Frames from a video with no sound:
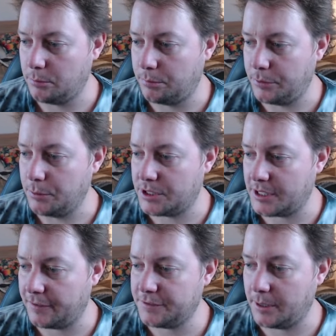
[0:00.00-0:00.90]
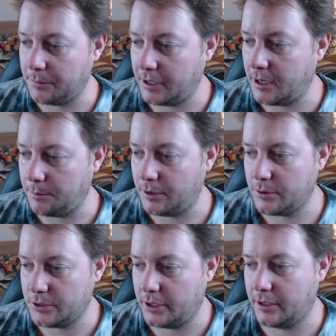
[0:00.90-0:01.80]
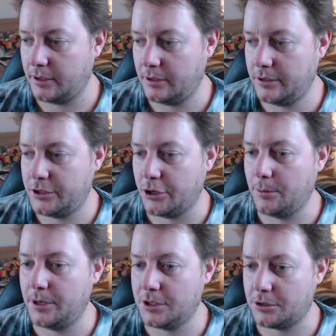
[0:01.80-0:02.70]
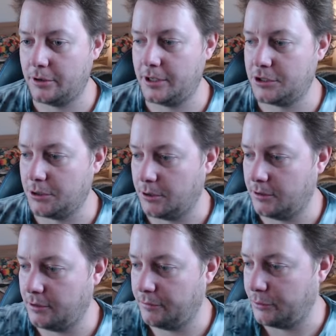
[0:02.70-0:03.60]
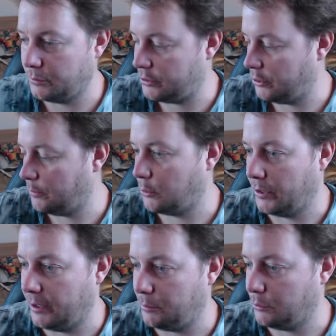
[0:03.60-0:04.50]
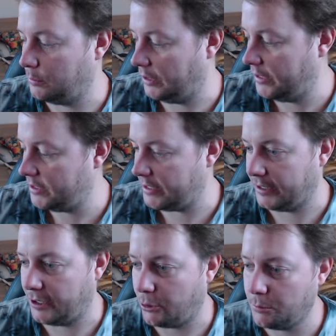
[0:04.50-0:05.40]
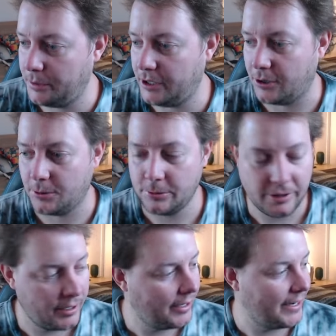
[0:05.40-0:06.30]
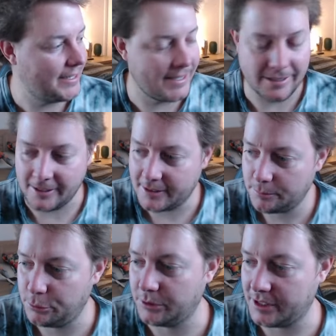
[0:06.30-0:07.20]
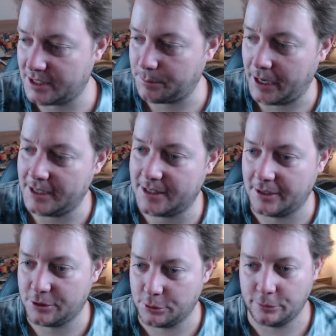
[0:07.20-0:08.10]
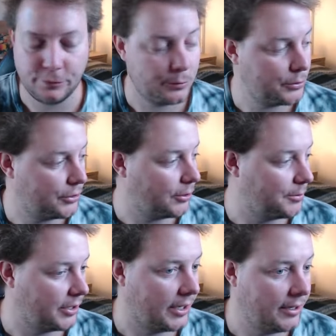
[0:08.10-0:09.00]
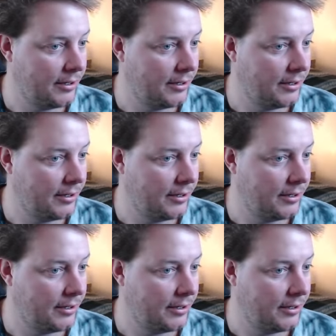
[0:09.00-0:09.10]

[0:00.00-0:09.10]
You stuffed something up. And I was like, show me a screenshot of your terminal output, please. And lo and behold, he didn't put the space and 2 full stops, okay?